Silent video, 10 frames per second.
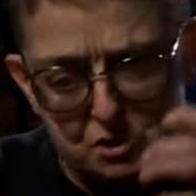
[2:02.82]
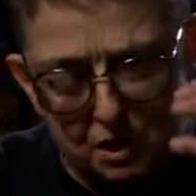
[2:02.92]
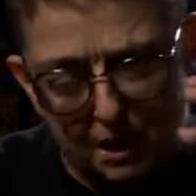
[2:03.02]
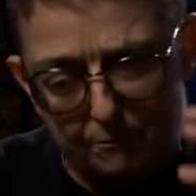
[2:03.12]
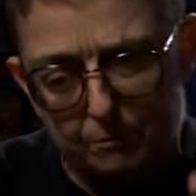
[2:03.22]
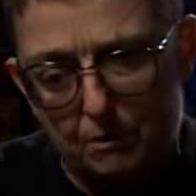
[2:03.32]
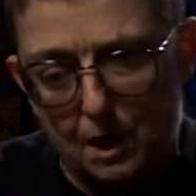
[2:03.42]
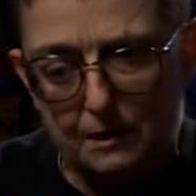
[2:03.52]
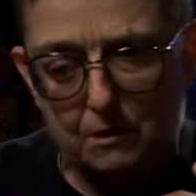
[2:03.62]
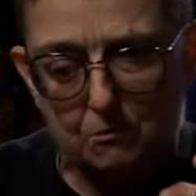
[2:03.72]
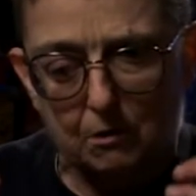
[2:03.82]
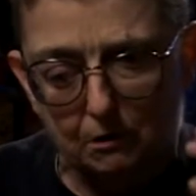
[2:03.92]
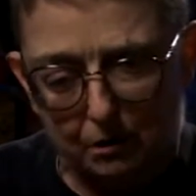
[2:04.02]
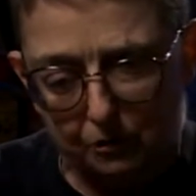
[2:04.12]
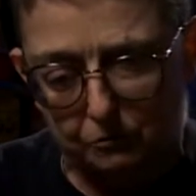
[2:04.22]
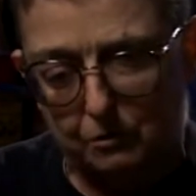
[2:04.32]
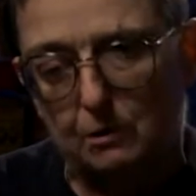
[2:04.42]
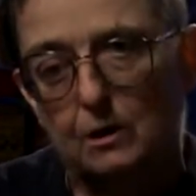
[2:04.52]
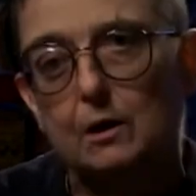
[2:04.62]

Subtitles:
should have pride in our own culture.